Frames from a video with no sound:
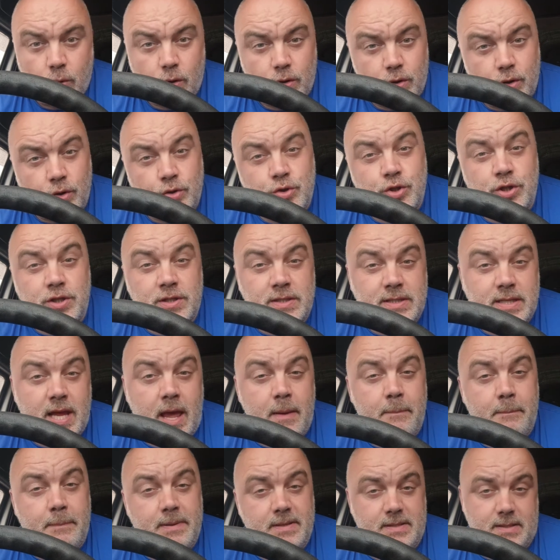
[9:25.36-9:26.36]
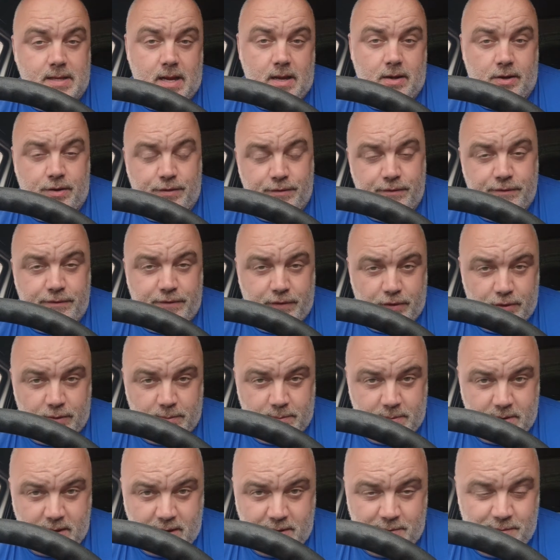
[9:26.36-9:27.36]
110%
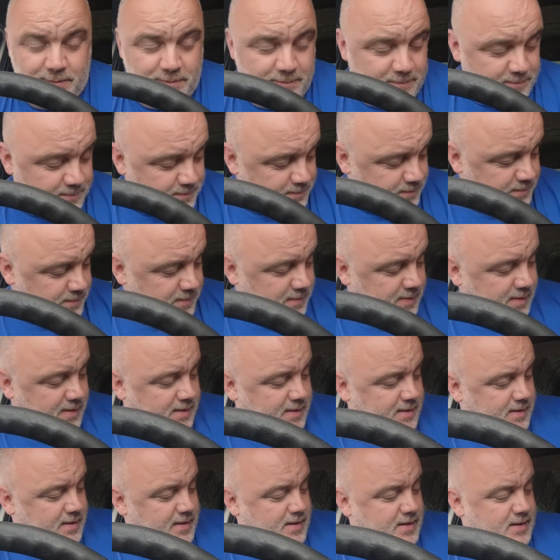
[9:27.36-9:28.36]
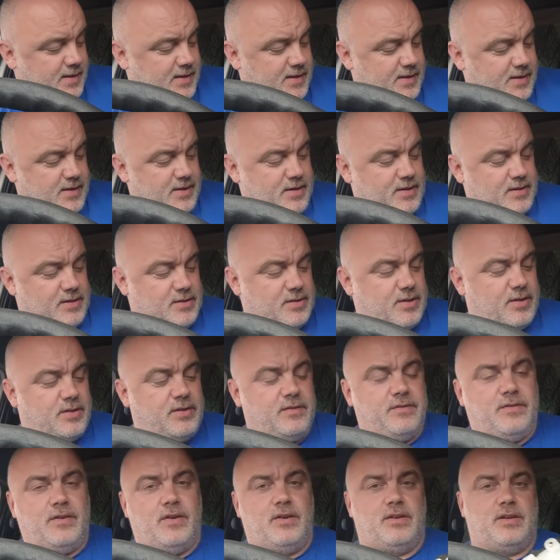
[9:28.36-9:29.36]
confirmed now.
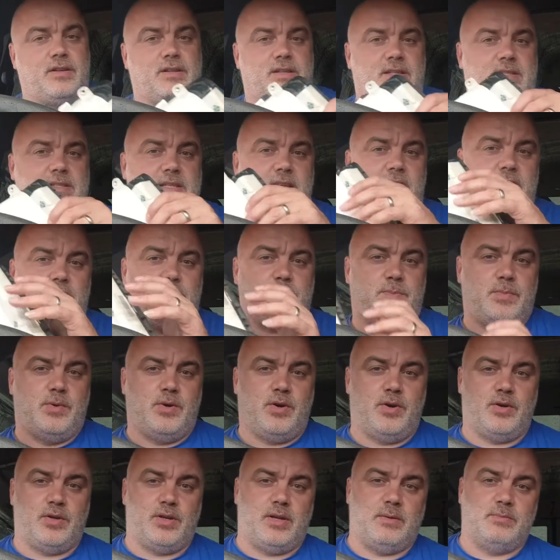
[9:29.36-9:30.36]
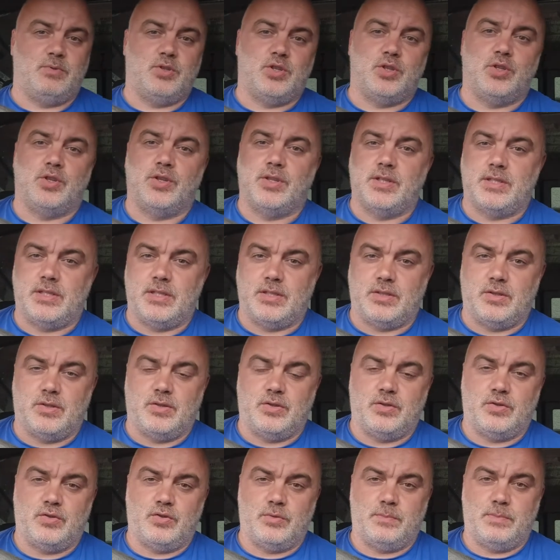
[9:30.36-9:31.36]
Not the fault of this dashboard. I'm sure this is
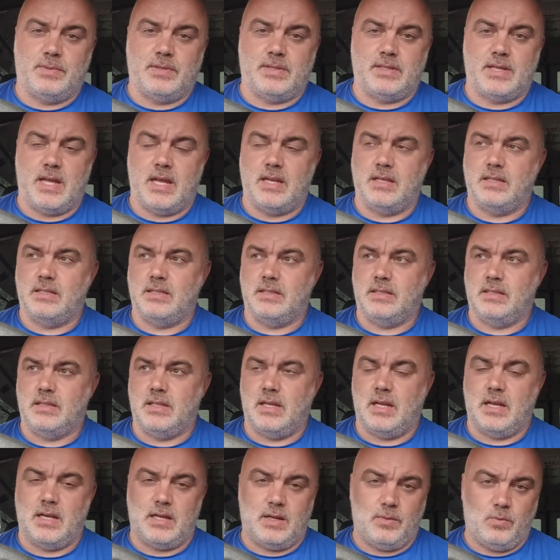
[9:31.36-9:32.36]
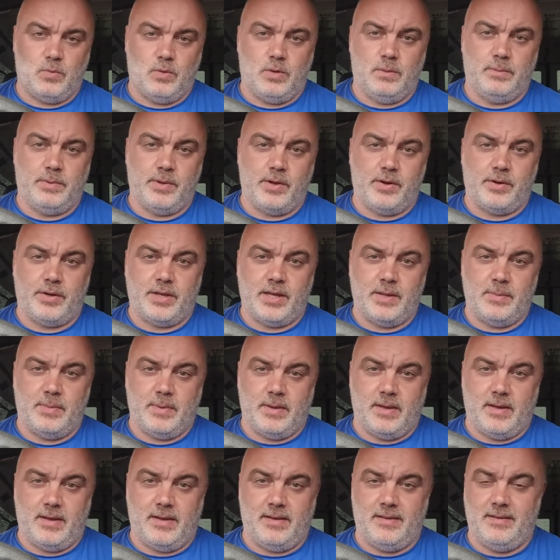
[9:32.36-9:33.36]
100% and it will be on
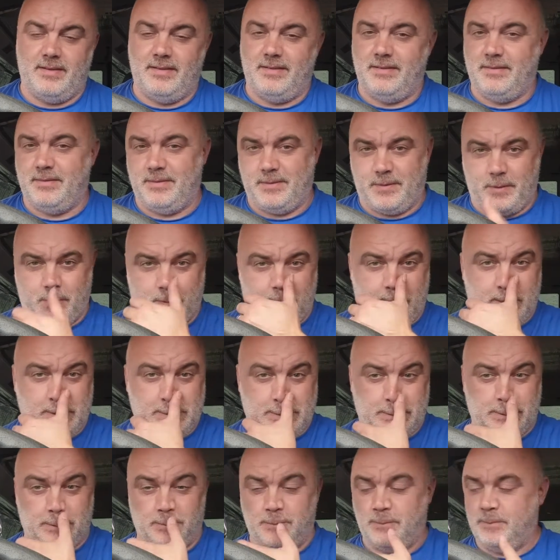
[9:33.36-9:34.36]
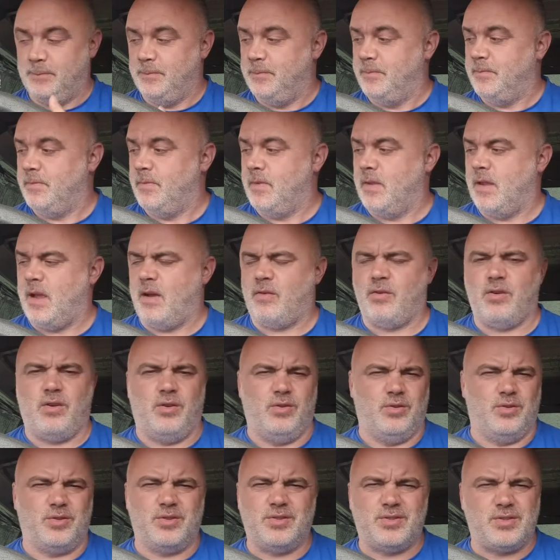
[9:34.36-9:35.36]
eBay quite soon.
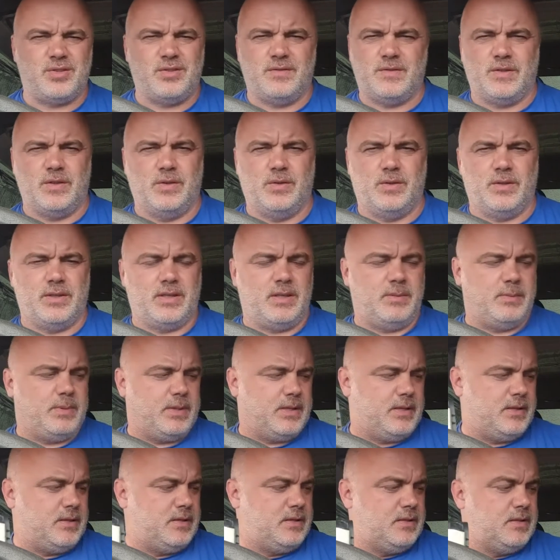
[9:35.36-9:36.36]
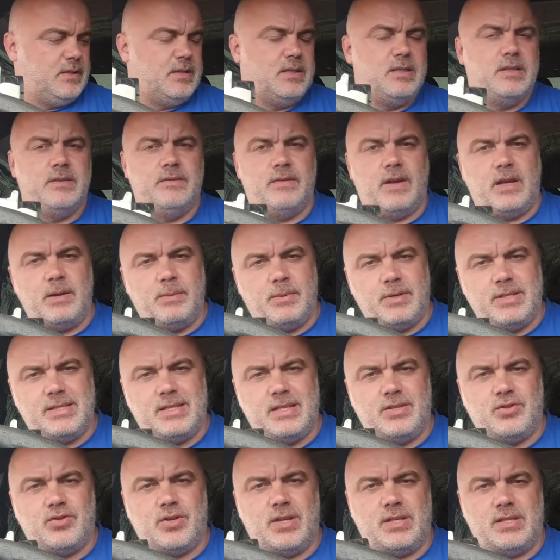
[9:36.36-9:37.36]
Got a lot of stuff to go on eBay. If
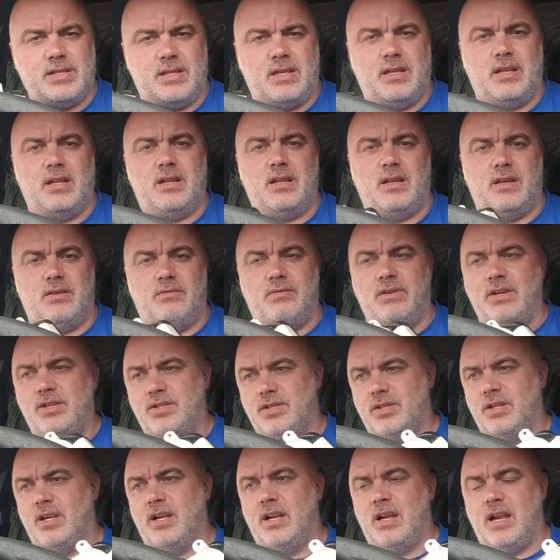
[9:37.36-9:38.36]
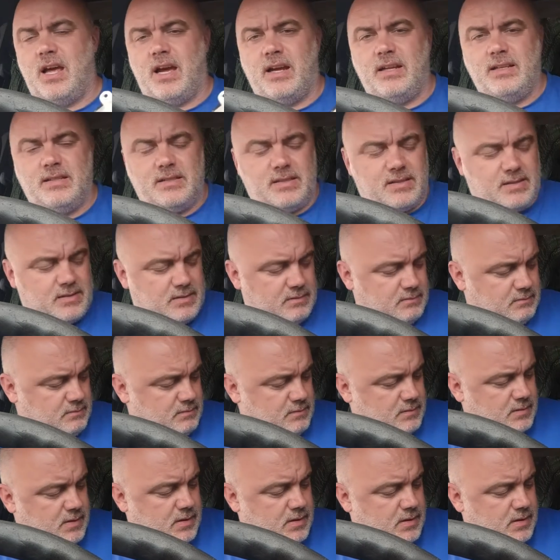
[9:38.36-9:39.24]
anybody's interested in the original lights